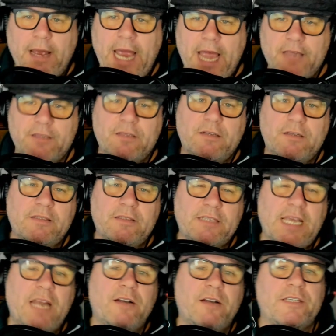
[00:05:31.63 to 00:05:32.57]
hazardous
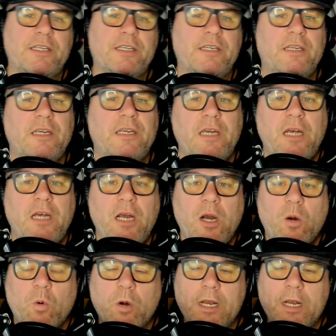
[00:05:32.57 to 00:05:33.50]
energy,
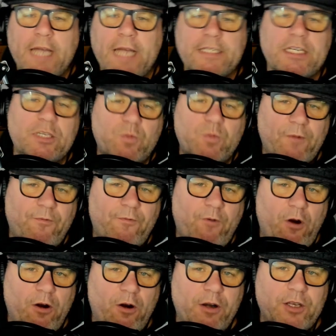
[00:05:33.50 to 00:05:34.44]
we're not just
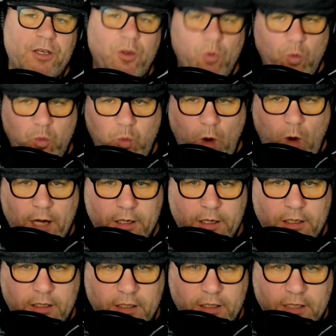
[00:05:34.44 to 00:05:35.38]
referring to
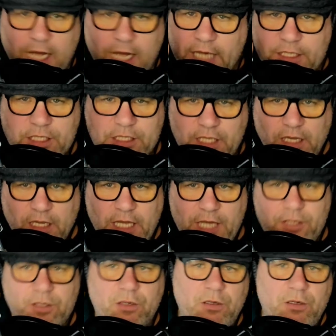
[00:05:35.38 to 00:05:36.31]
one, not just
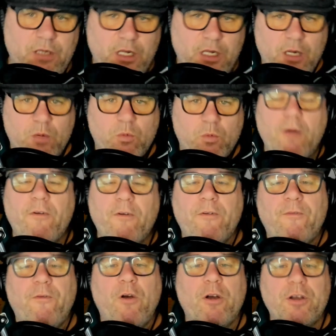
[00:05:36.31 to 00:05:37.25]
electrical. We're
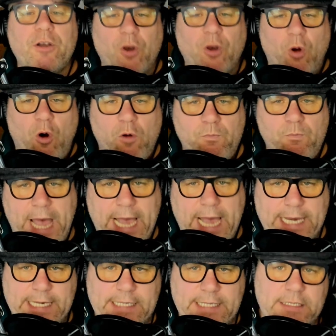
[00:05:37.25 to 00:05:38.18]
referring to the whole
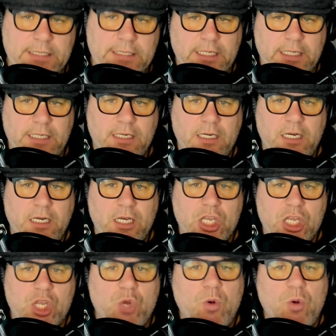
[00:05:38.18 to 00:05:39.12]
package.
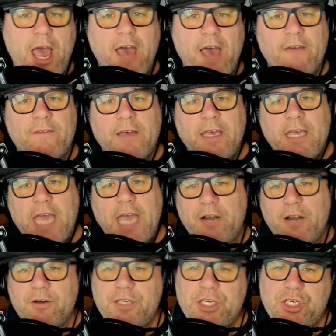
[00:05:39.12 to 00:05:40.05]
You have
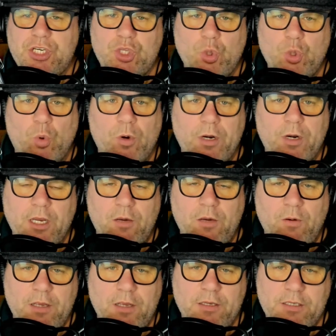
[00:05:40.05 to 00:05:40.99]
energy stored
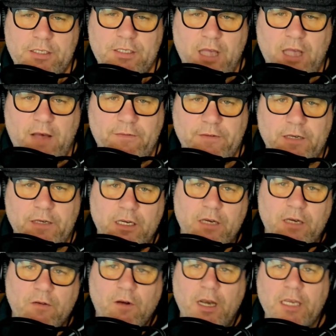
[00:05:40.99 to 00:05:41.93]
stuff,
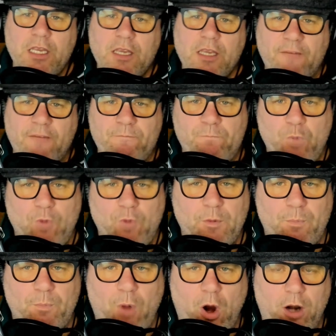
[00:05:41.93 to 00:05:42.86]
right? You have
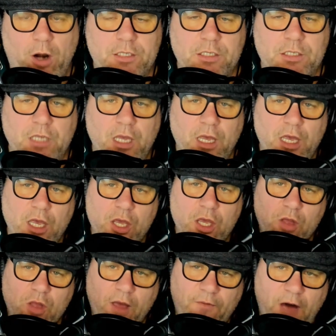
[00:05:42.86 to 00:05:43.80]
moving parts.
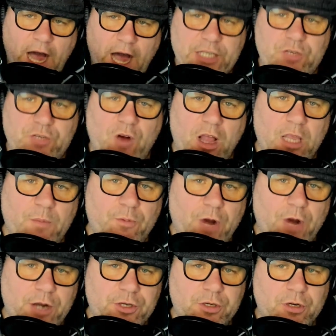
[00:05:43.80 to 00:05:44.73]
You have hydraulic
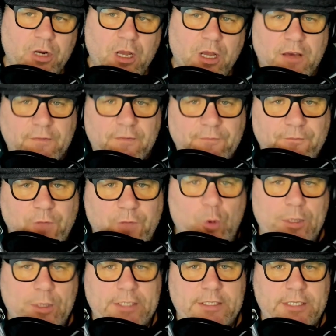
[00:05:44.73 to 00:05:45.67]
pressure,
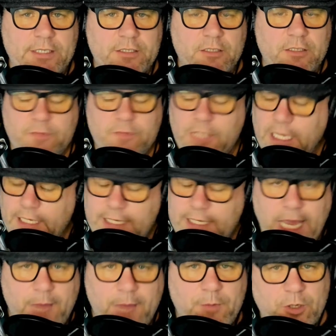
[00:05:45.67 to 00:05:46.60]
fluid systems like
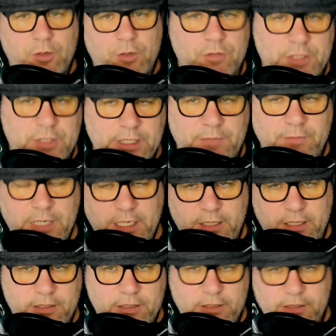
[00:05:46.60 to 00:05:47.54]
chemicals
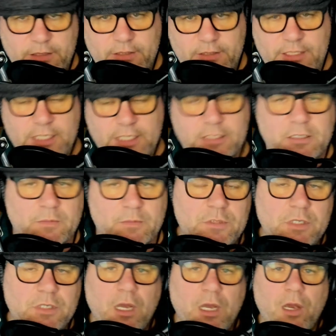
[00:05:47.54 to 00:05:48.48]
in
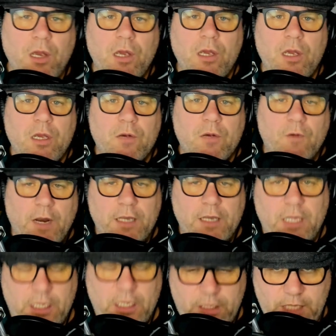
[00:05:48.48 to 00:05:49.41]
systems,
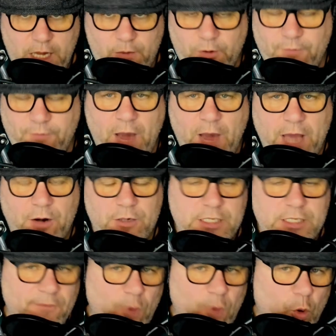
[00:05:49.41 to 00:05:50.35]
right? Like
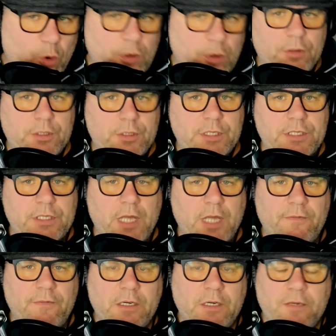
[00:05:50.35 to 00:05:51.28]
refineries have oils and
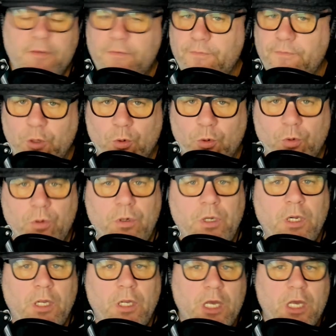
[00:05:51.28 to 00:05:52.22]
stuff, fuel,
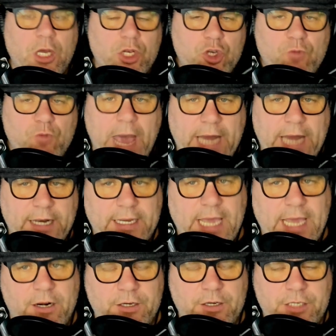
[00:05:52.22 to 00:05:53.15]
pneumatic
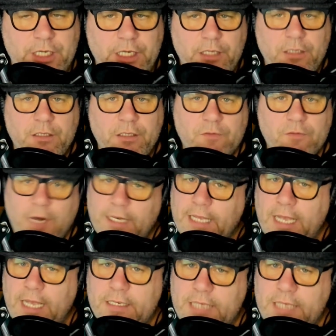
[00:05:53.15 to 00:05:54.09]
energy, right?
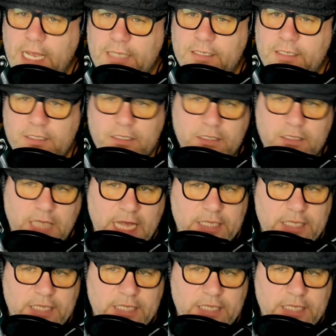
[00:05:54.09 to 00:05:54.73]
That's